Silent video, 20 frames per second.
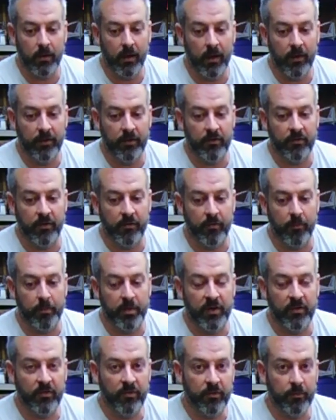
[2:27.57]
these different
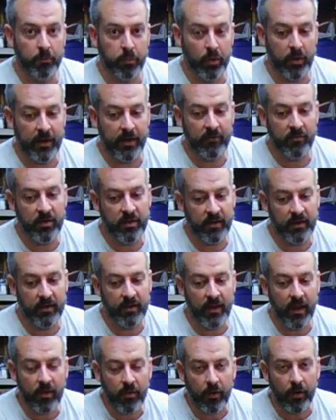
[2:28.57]
pieces and putting everything together.